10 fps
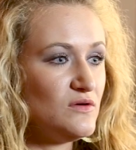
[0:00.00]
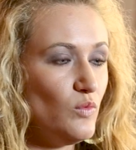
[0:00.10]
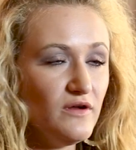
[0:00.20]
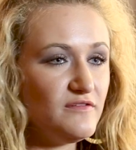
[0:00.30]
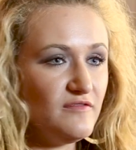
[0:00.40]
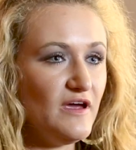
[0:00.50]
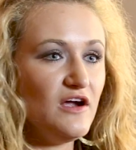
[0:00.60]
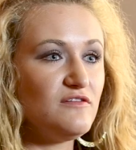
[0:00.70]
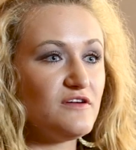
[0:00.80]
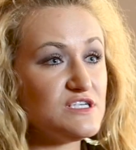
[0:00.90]
One of the
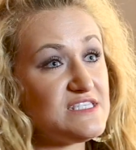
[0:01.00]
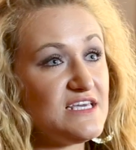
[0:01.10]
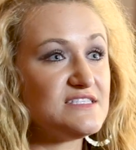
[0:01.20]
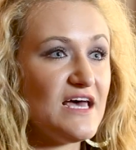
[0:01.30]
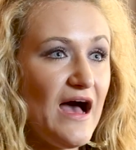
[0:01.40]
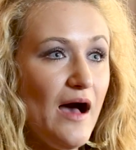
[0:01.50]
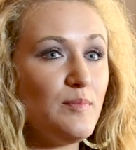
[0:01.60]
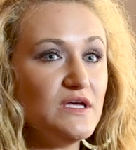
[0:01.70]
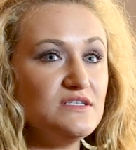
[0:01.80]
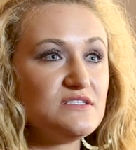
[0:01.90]
very first things that
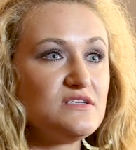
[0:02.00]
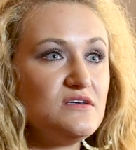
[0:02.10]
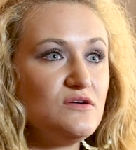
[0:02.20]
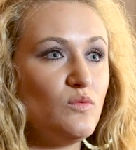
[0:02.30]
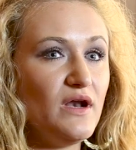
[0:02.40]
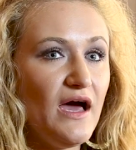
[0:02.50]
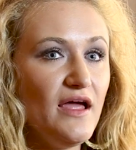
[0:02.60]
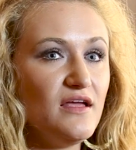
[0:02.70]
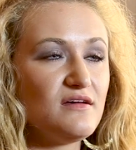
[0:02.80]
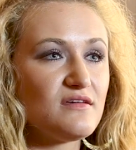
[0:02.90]
happened when
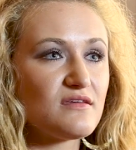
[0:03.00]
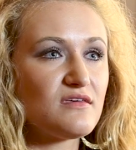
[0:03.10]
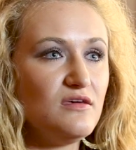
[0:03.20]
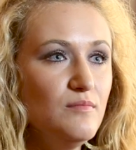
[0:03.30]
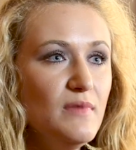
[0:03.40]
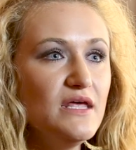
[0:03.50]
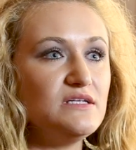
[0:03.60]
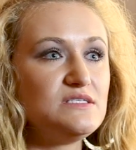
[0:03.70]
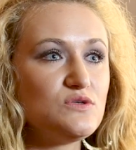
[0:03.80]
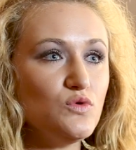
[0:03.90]
I
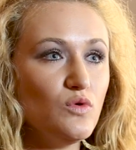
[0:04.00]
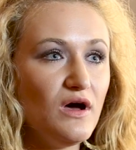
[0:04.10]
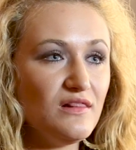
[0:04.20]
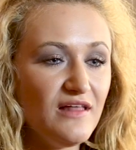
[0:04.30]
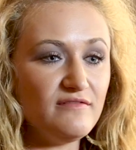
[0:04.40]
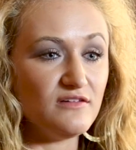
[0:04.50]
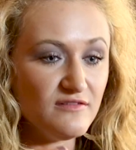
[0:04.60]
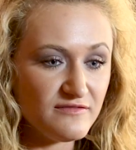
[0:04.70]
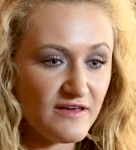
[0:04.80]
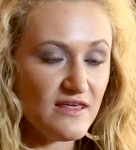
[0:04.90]
committed to a level
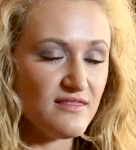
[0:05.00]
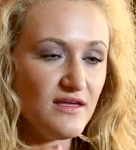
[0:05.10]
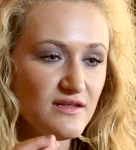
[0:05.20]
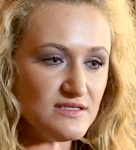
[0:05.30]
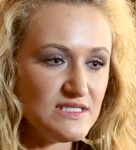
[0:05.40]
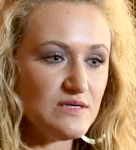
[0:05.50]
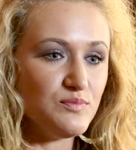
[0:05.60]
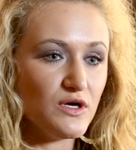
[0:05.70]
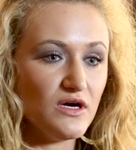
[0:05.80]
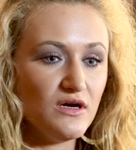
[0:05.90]
of faith in a
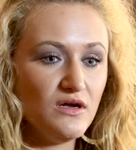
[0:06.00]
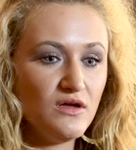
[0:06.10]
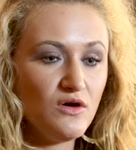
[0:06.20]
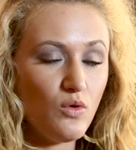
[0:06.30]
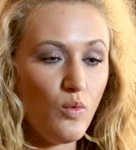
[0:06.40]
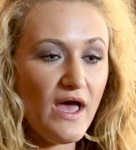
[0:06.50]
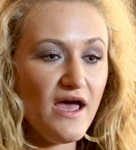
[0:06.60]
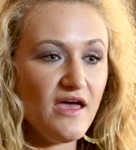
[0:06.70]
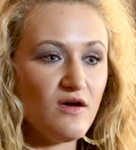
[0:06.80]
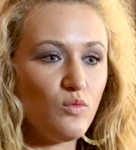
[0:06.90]
deeper
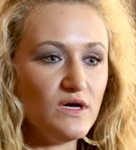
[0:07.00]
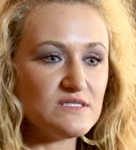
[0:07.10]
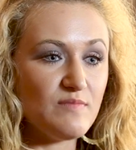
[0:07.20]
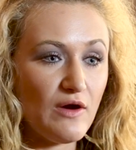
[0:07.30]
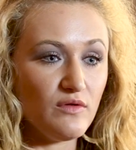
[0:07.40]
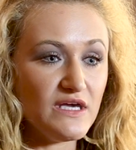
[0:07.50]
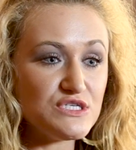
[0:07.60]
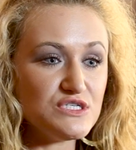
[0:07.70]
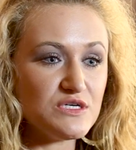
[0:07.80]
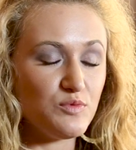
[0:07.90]
way was my
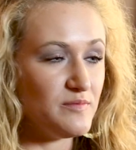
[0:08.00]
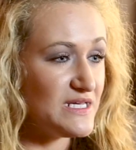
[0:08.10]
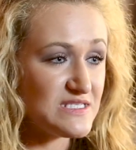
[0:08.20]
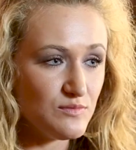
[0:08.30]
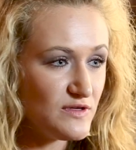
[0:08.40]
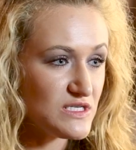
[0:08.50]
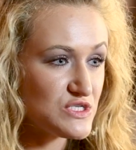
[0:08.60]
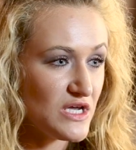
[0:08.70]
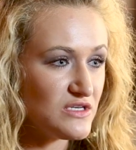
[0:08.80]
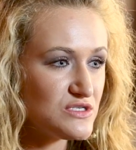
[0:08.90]
relationship with my siblings
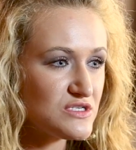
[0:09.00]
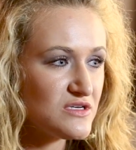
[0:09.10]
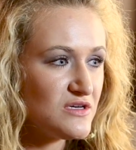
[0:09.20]
changed.